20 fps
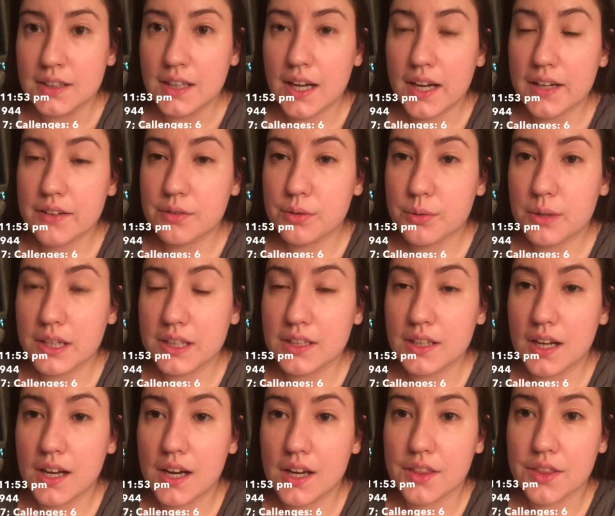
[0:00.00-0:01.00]
Hi everyone,
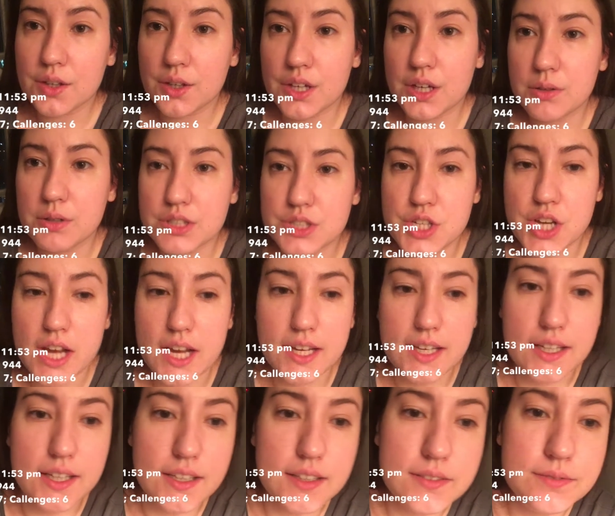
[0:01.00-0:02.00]
I thought I would
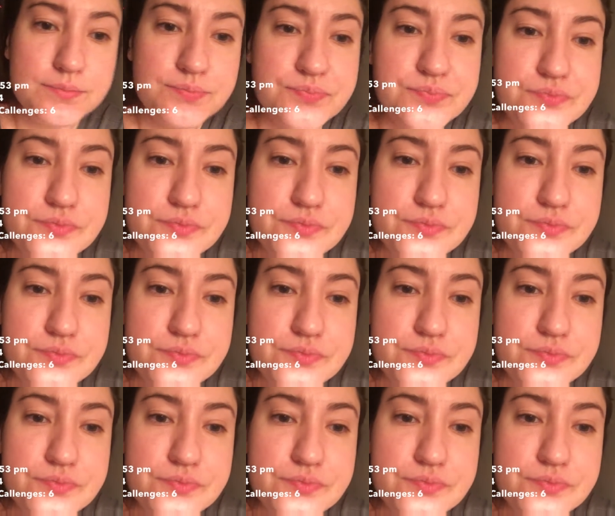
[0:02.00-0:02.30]
check in.